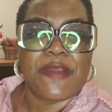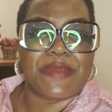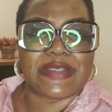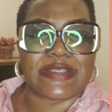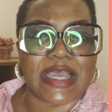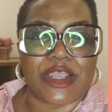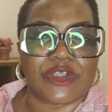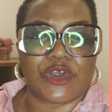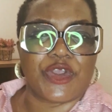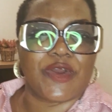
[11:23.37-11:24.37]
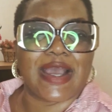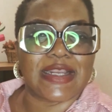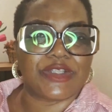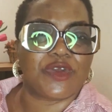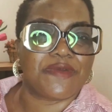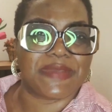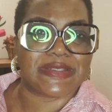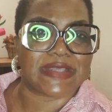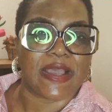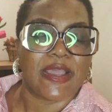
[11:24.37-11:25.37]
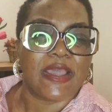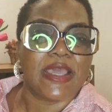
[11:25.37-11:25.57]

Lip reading: mixer, you're turning your hand into a mixer.